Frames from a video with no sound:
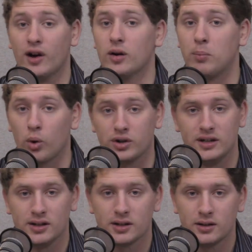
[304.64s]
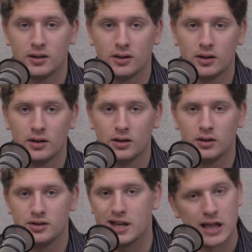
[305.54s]
They're important.
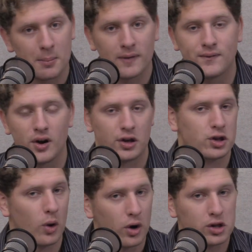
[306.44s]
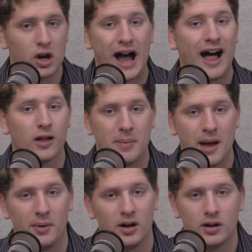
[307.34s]
December 1st, Georgia,
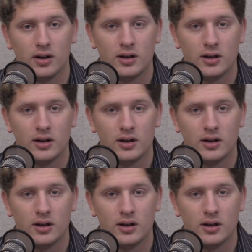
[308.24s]
Alabama.